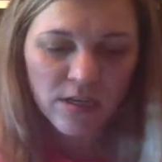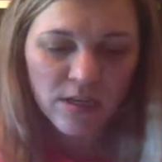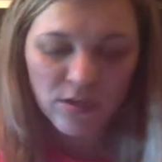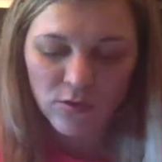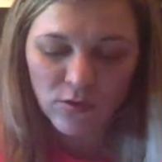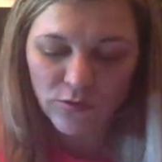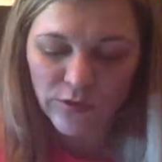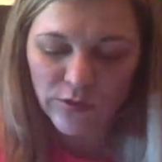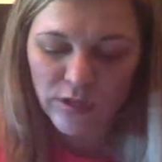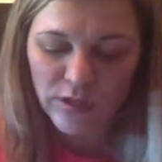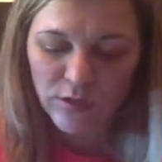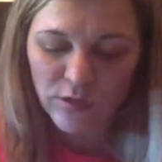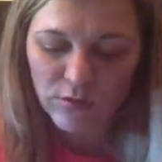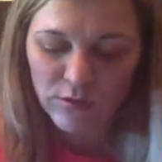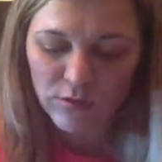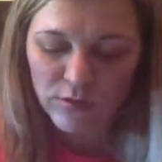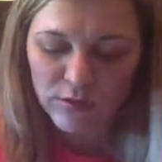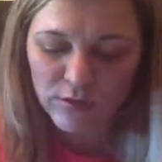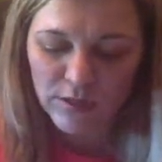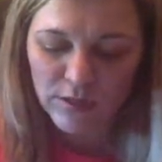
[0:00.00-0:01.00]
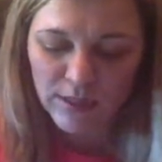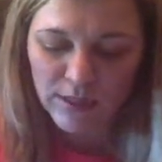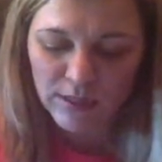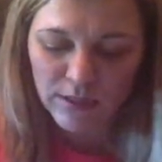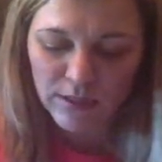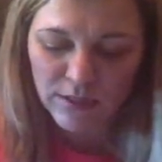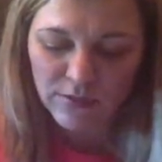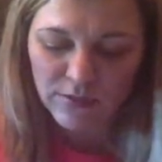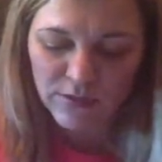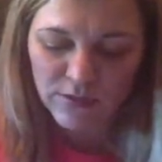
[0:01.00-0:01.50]
will be equal to
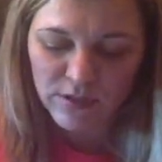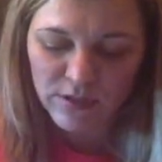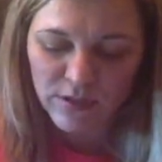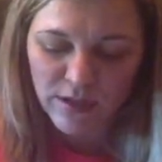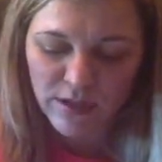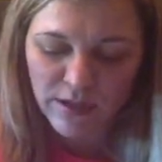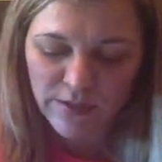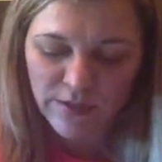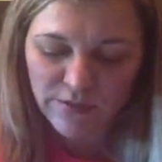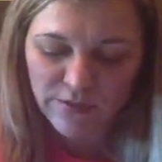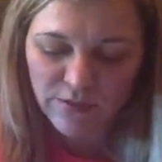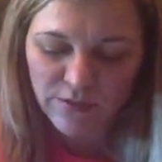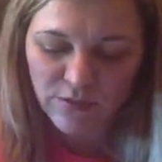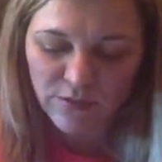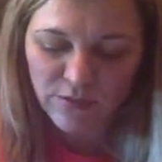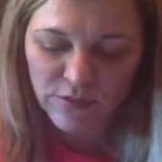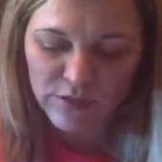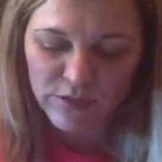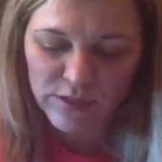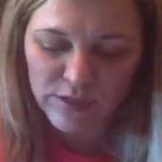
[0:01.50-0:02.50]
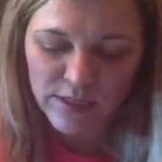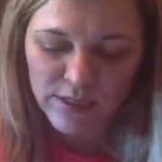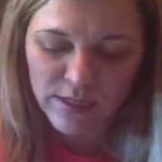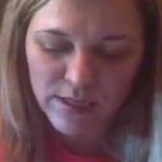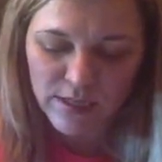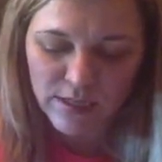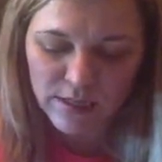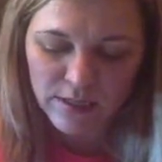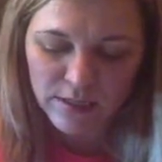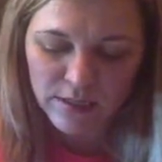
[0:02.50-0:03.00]
negative cf over c
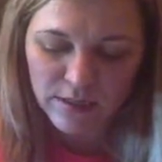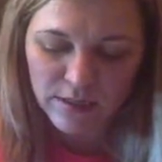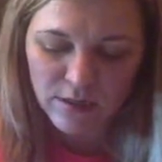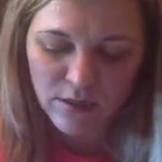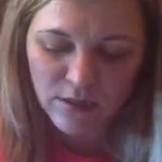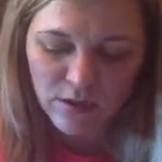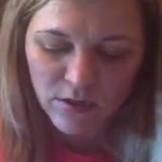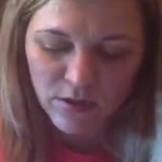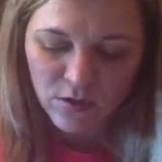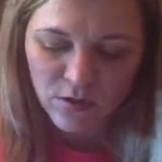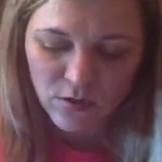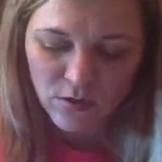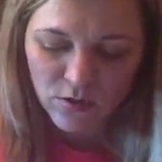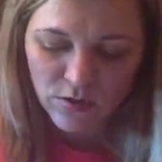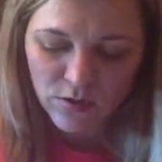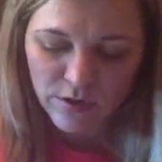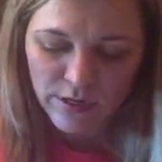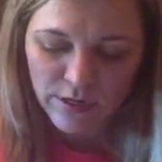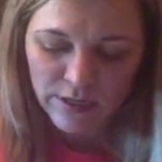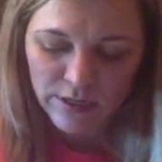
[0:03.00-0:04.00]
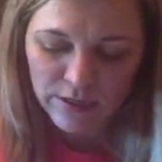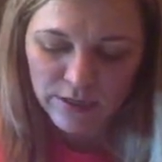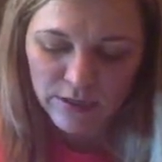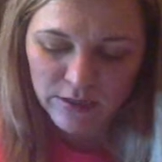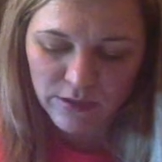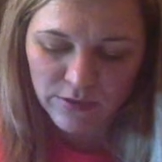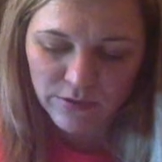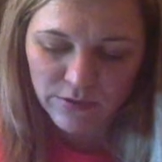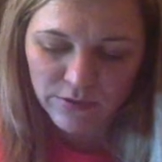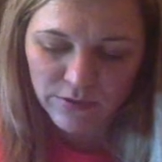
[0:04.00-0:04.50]
in, or
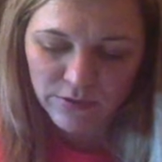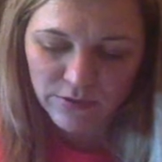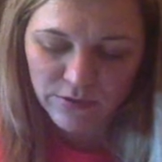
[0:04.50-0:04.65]
negative